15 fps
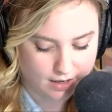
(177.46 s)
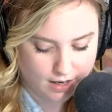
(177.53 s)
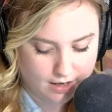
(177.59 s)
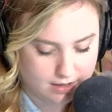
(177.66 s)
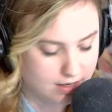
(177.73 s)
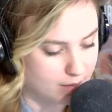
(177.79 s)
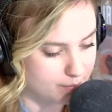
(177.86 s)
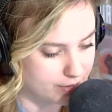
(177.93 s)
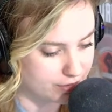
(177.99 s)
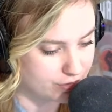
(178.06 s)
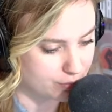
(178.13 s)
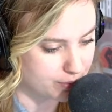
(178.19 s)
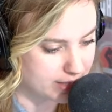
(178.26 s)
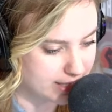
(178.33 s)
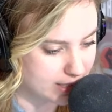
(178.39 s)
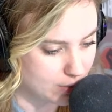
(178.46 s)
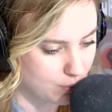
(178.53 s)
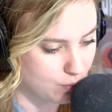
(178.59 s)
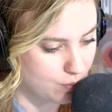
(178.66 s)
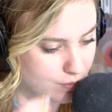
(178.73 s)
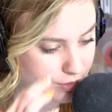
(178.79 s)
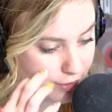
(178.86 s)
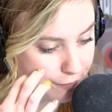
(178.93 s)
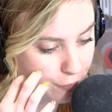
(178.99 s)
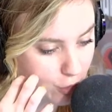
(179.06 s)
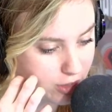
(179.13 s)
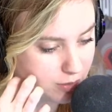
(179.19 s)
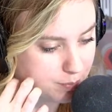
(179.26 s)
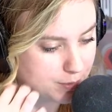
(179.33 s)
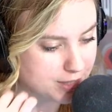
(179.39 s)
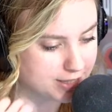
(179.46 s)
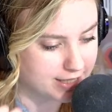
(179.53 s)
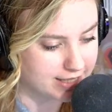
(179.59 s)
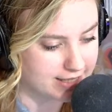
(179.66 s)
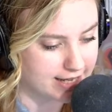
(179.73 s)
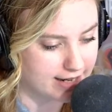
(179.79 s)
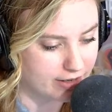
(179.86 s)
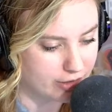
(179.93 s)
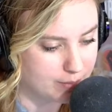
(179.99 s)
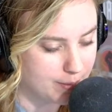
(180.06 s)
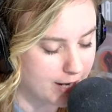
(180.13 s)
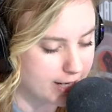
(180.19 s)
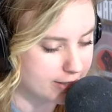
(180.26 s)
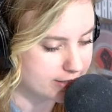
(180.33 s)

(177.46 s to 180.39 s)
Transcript: Number three, the fourth book in the Harry Potter